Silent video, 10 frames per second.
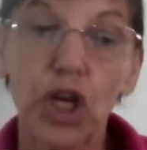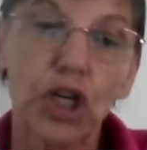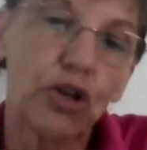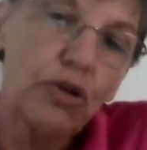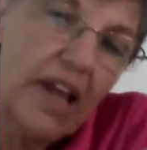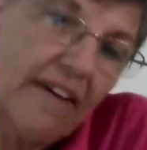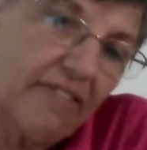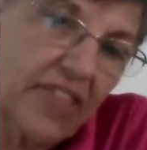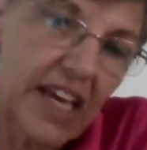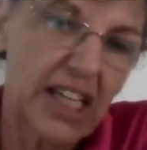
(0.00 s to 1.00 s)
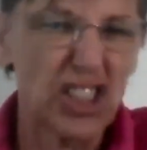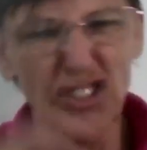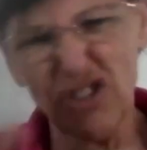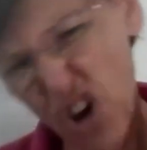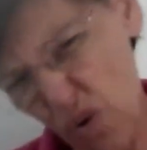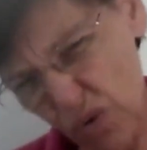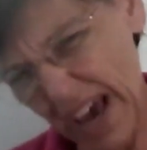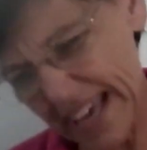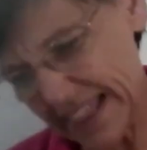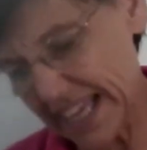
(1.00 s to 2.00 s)
You love things. You don't
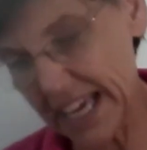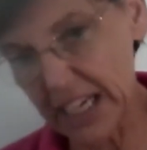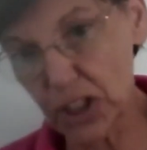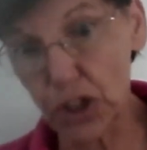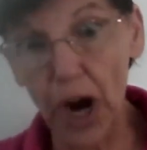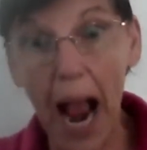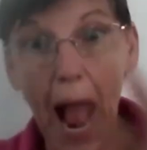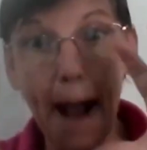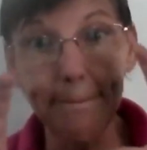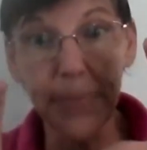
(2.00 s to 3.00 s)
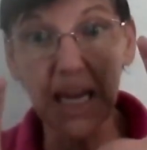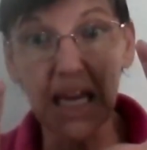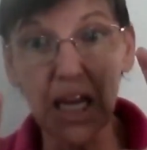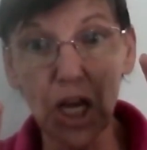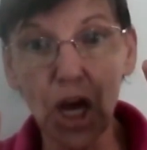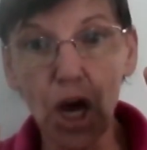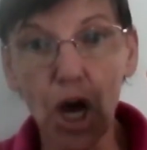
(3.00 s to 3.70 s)
like things. You're happy.